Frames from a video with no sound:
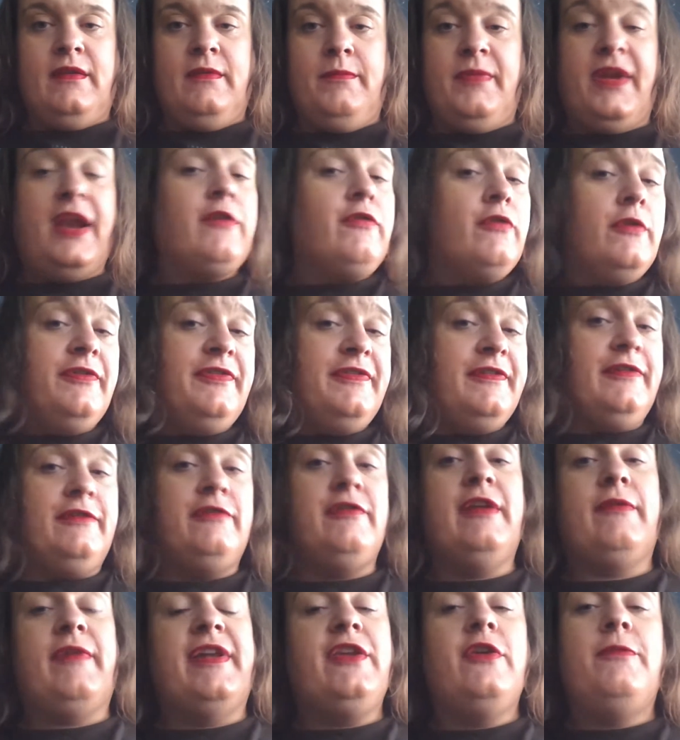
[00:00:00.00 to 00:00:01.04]
But I crossed the
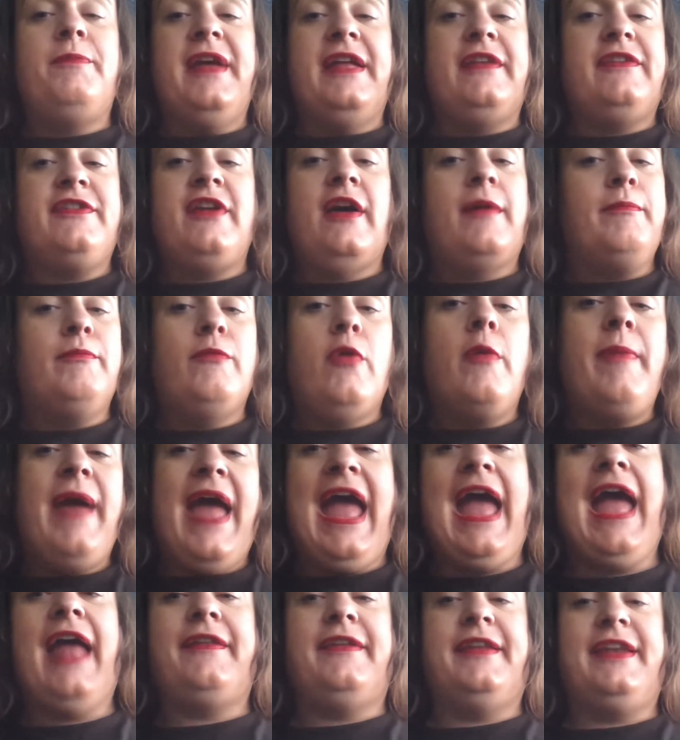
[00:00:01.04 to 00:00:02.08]
street when you pitched up
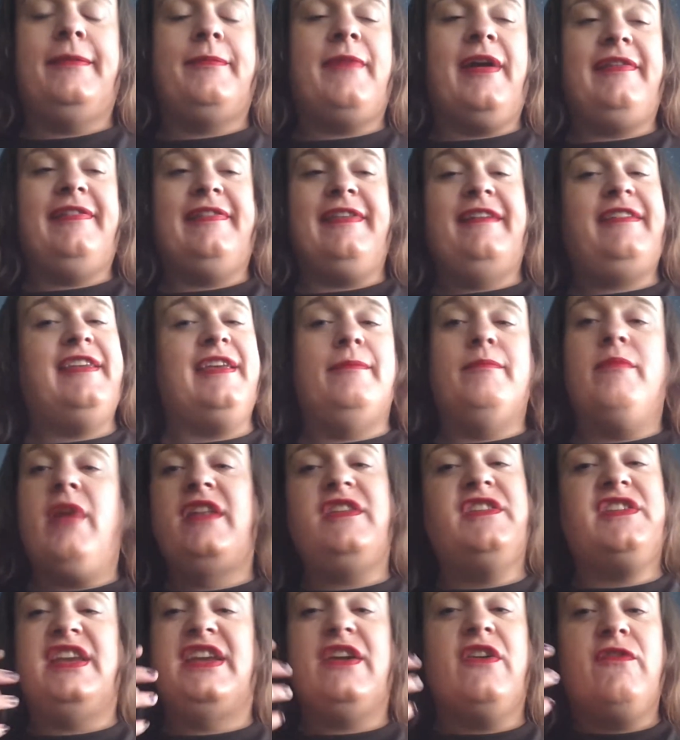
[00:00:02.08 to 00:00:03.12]
mob-handed in my city,
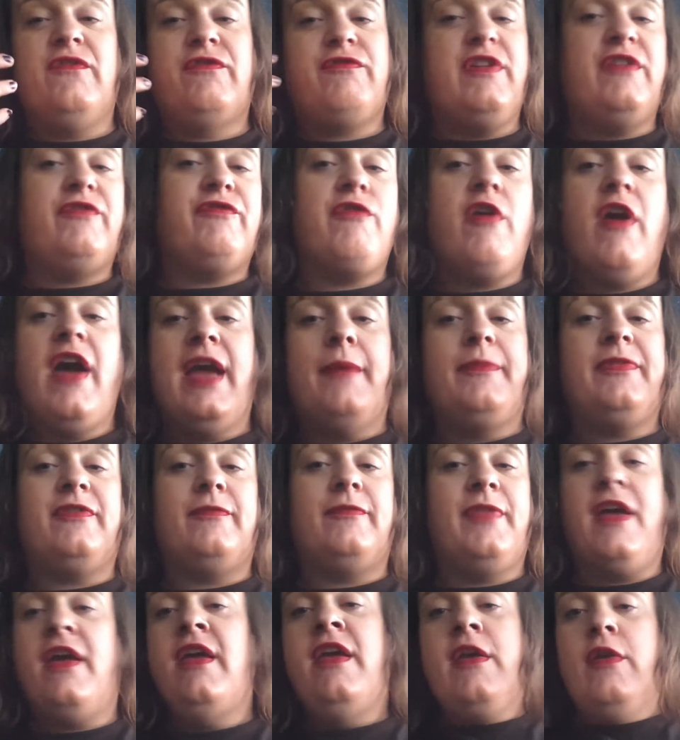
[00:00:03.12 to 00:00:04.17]
munching on free fry-ups
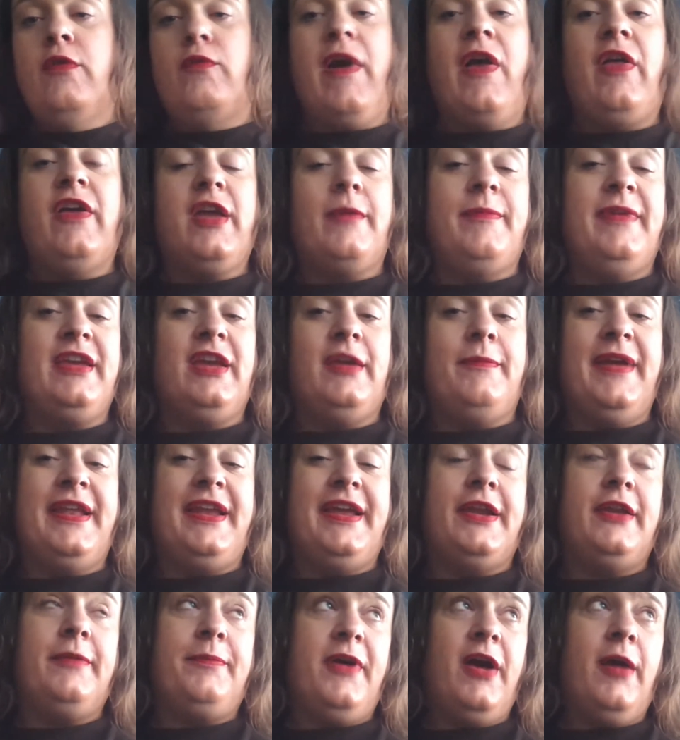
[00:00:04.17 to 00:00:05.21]
from the welcoming
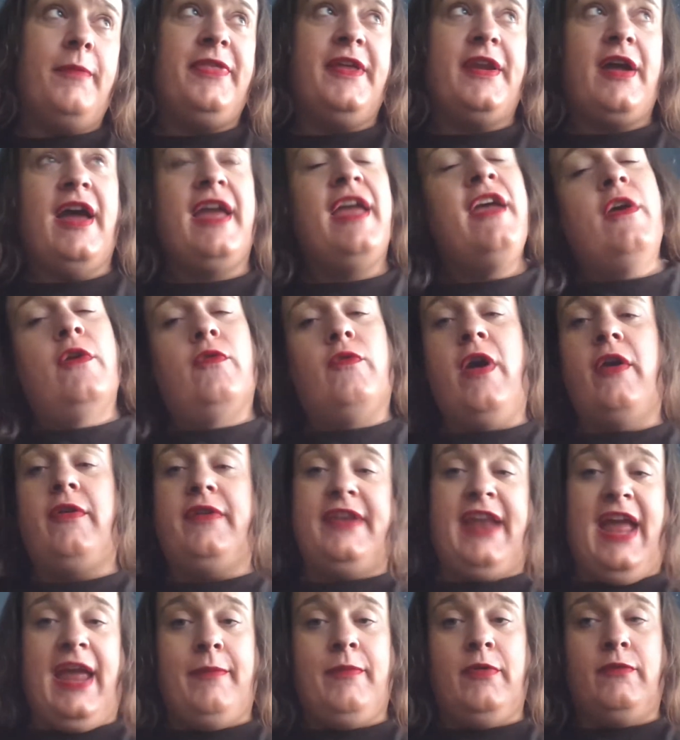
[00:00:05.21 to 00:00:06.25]
committee at a pub that I
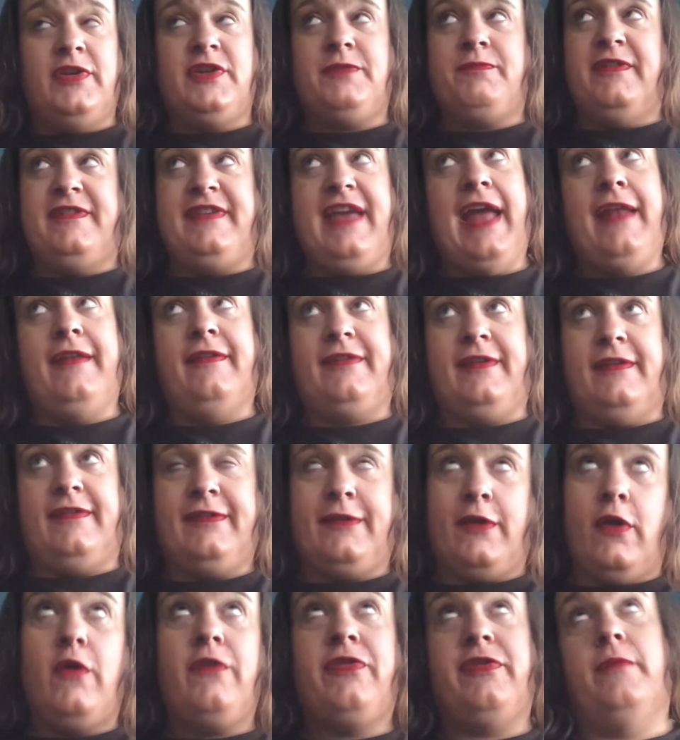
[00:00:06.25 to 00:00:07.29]
won't name, but which pretends it's
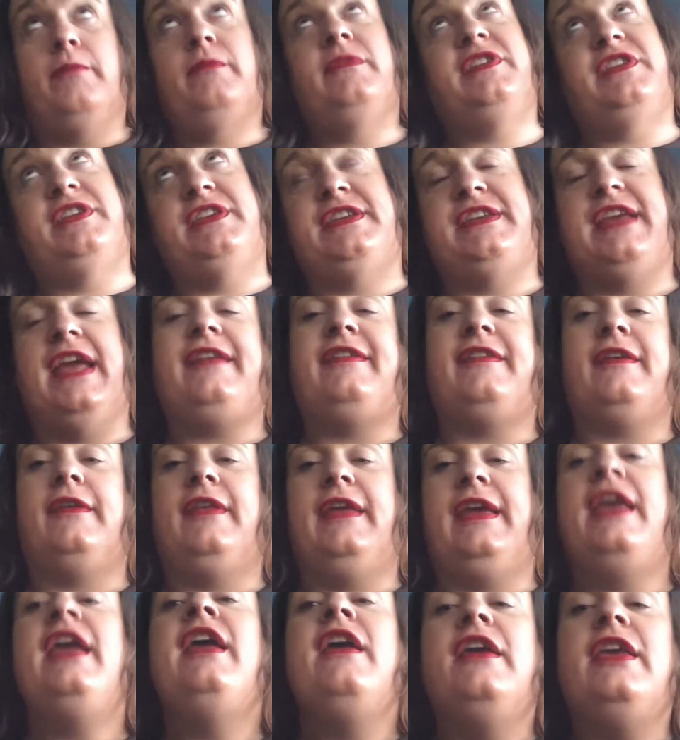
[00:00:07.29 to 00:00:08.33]
Gotham,
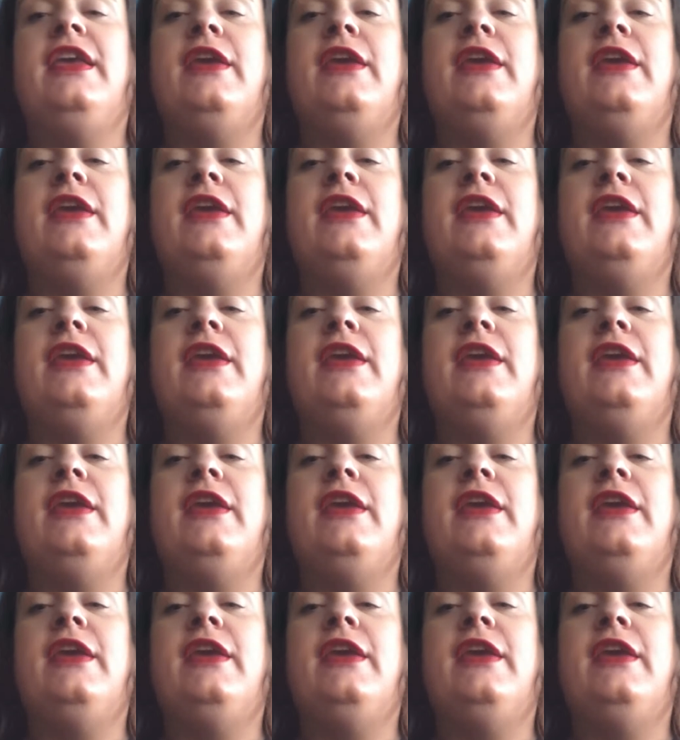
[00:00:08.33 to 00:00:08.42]
shittily.